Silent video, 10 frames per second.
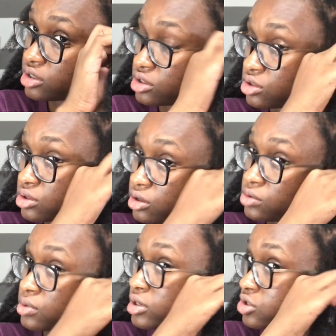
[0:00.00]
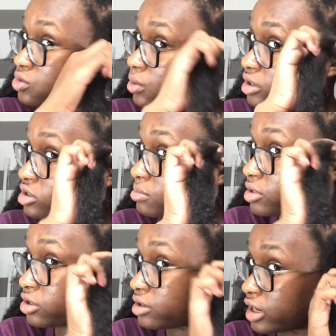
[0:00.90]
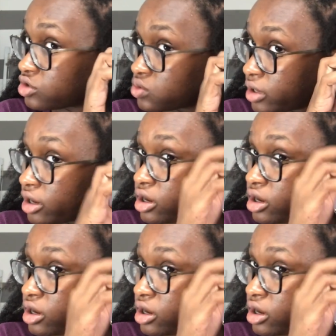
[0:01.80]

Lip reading: and the 3rd one is going to be your natural hair.